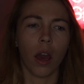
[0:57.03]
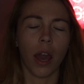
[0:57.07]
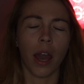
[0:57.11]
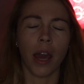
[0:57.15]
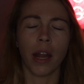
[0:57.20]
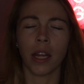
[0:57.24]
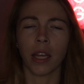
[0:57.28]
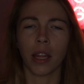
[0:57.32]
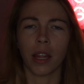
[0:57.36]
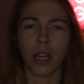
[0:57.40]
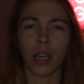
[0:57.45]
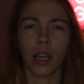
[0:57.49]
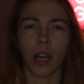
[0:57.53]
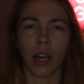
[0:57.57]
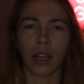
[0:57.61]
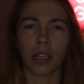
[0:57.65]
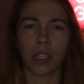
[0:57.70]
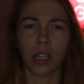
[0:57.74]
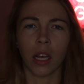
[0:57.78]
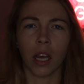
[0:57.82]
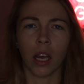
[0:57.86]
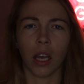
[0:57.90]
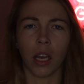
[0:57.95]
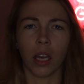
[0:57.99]
Anything I
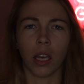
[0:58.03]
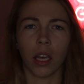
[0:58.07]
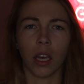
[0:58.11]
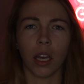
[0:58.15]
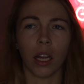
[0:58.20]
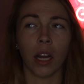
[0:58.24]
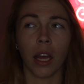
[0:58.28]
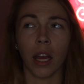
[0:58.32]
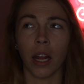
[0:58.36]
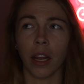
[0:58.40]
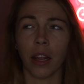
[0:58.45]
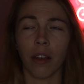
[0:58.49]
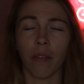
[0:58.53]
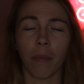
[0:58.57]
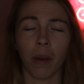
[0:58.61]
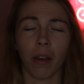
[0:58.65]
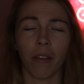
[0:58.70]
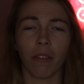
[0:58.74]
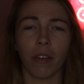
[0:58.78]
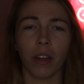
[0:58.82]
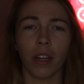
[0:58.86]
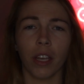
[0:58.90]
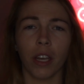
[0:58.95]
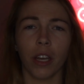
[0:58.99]
say in any of my
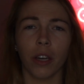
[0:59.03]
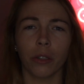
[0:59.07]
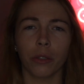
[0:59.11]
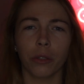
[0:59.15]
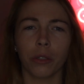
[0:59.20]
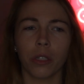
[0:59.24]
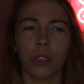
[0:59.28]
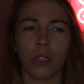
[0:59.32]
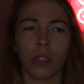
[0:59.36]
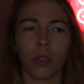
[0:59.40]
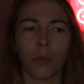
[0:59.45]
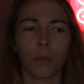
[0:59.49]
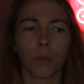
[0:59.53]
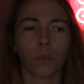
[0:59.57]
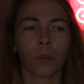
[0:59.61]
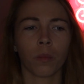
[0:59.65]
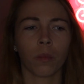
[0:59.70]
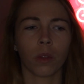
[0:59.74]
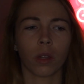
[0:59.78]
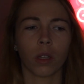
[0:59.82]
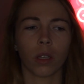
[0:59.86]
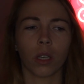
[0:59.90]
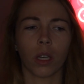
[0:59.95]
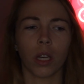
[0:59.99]
videos
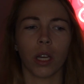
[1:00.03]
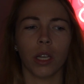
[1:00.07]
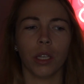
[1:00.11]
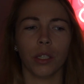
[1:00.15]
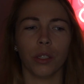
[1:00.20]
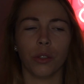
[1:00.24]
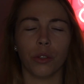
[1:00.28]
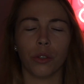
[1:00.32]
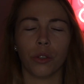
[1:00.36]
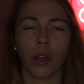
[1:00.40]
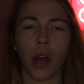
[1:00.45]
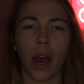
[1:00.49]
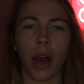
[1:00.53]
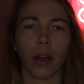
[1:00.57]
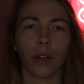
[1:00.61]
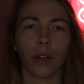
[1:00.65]
is